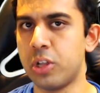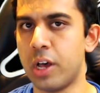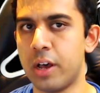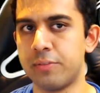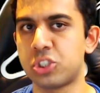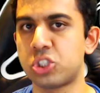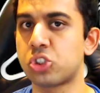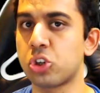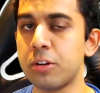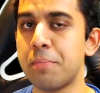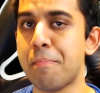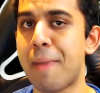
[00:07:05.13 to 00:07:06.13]
of
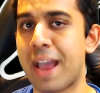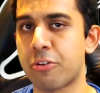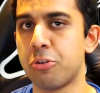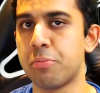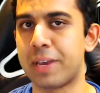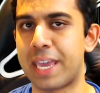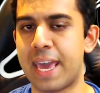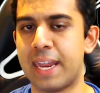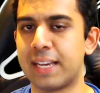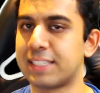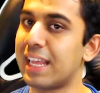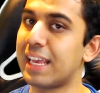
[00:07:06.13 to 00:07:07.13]
certain macro
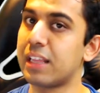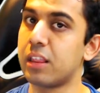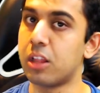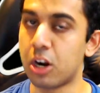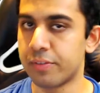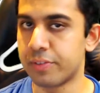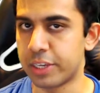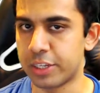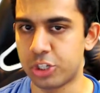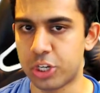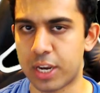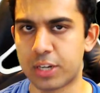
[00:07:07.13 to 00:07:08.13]
mechanics like Larva
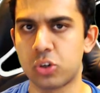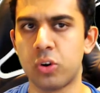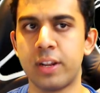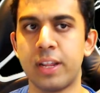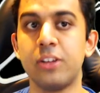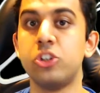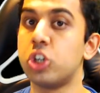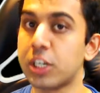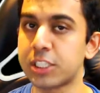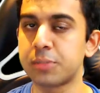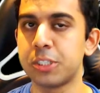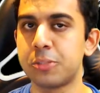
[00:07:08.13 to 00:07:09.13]
Inject or an
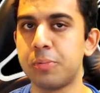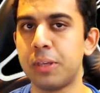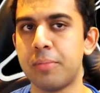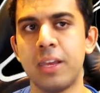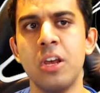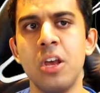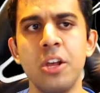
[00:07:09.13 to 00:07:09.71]
adjustments being made